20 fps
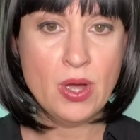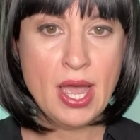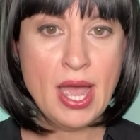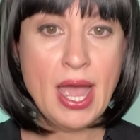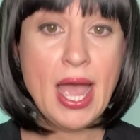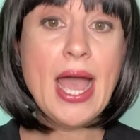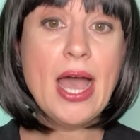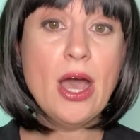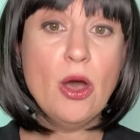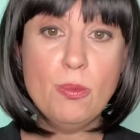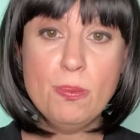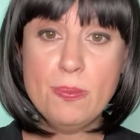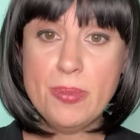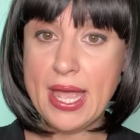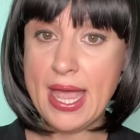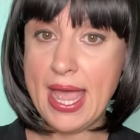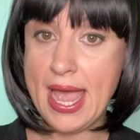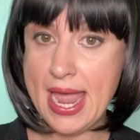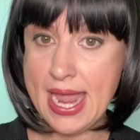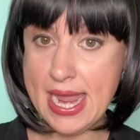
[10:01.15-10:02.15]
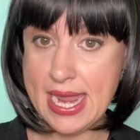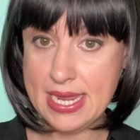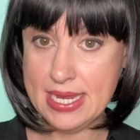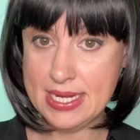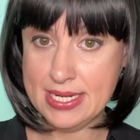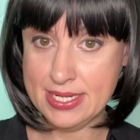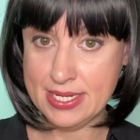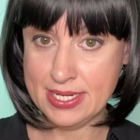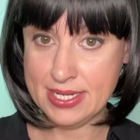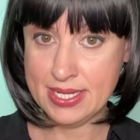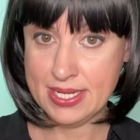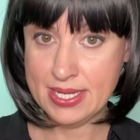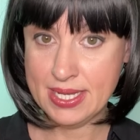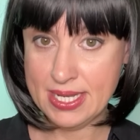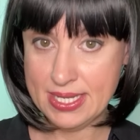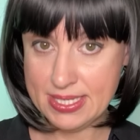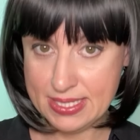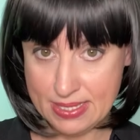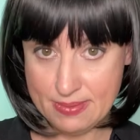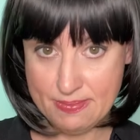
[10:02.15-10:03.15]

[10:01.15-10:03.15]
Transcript: how pain is the